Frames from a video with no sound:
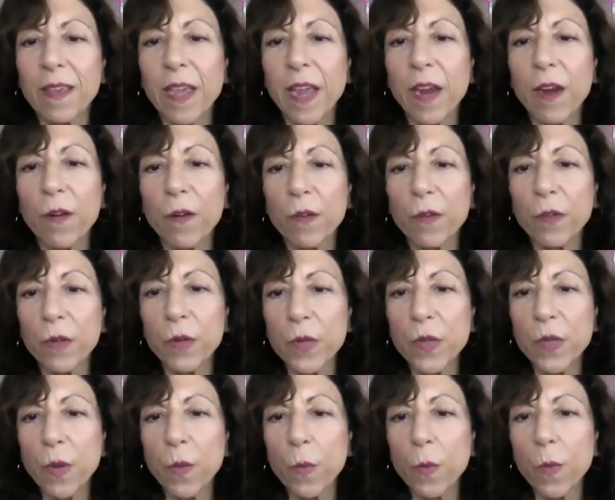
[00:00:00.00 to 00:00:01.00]
Carol, you're
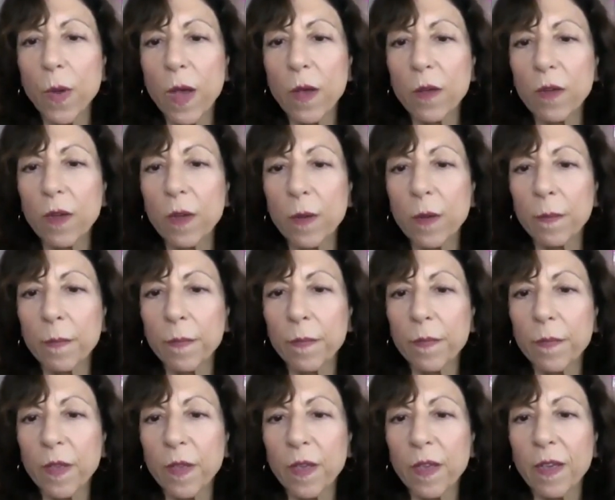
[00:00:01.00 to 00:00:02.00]
so
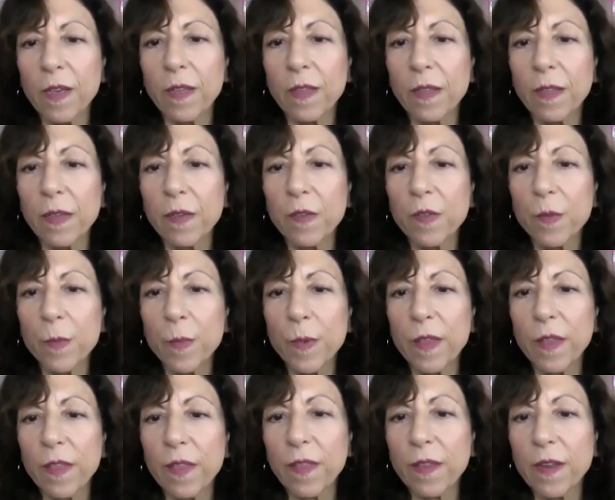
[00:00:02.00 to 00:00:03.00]
welcome.
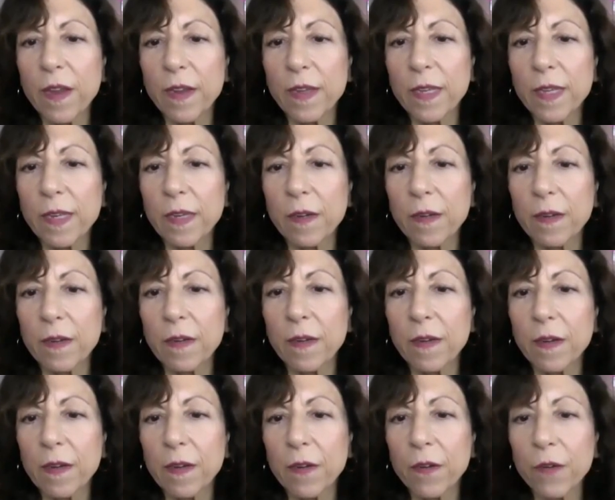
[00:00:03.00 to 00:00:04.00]
Elizabeth, nice,
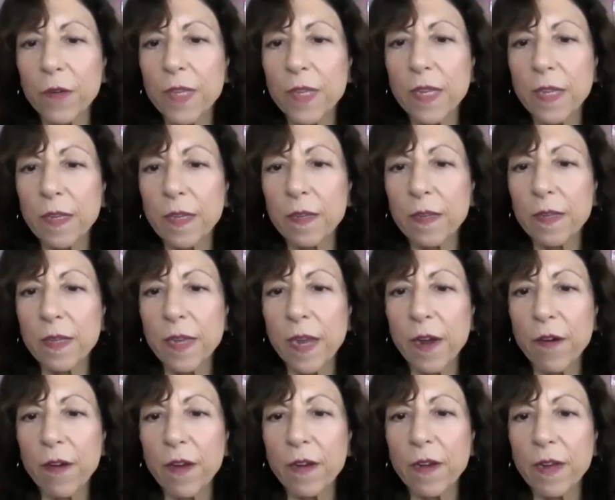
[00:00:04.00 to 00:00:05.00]
or
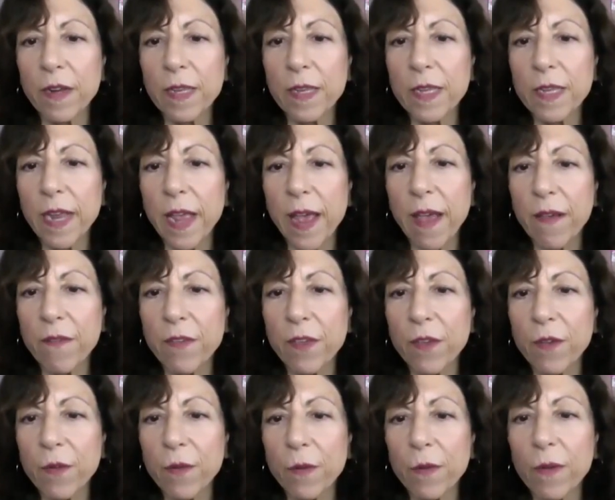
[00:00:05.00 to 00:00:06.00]
Sarah, nice to have
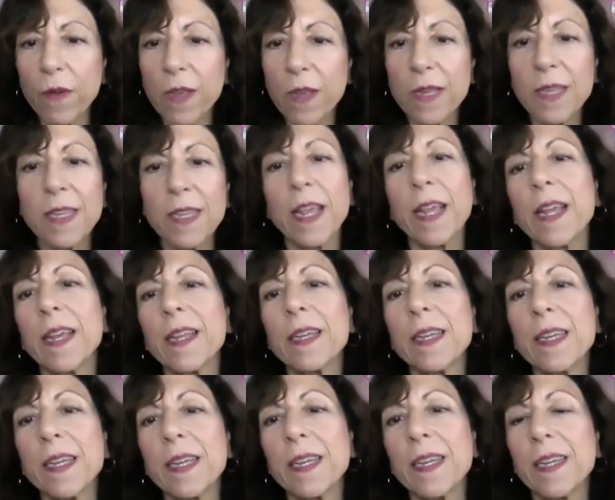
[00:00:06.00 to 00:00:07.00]
you.
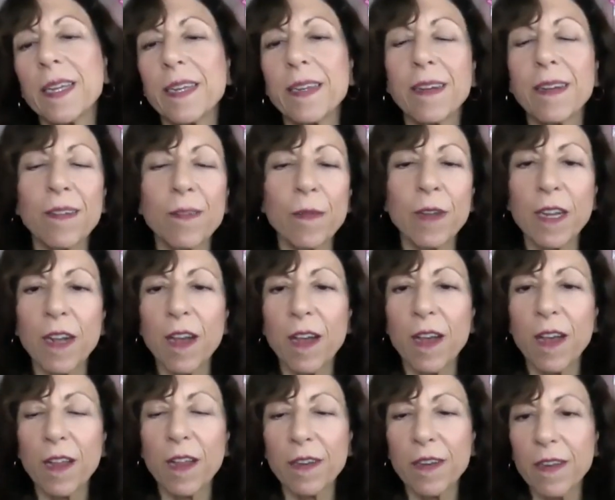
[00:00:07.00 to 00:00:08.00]
Sandy, oh my
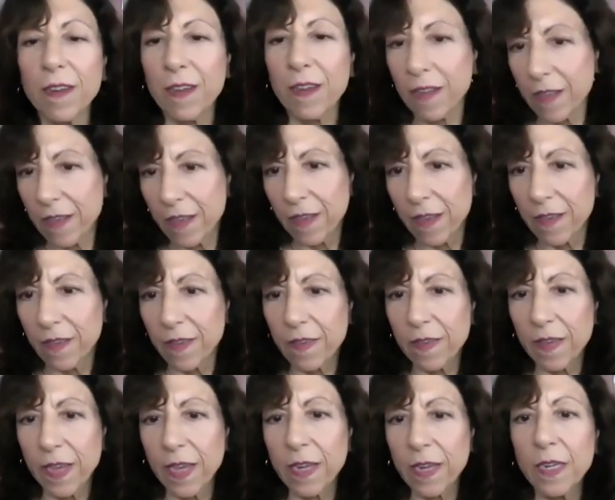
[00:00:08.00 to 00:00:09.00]
God.
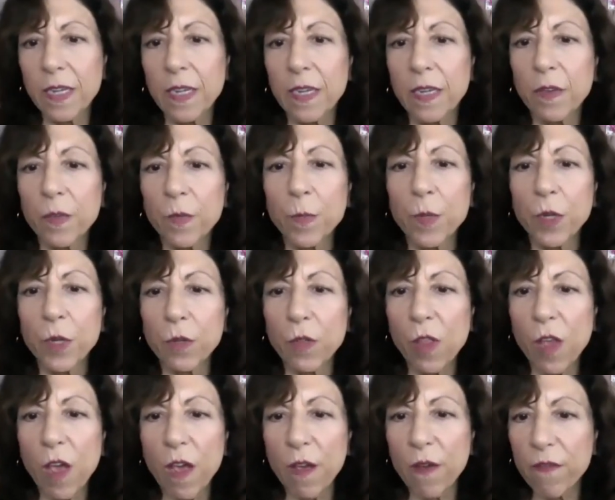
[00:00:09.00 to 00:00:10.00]
Sandy is pure
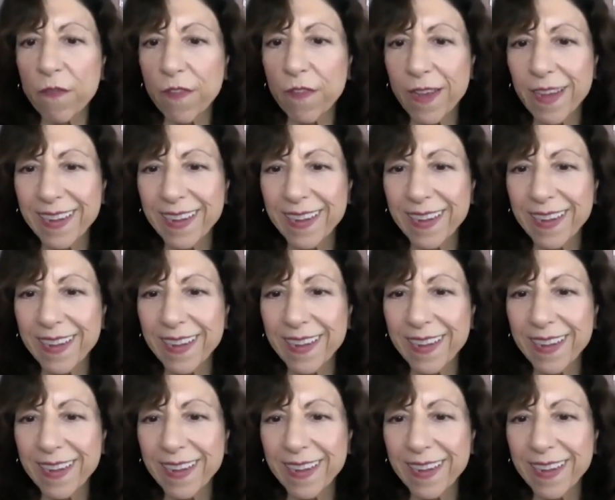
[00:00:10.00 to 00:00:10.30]
love.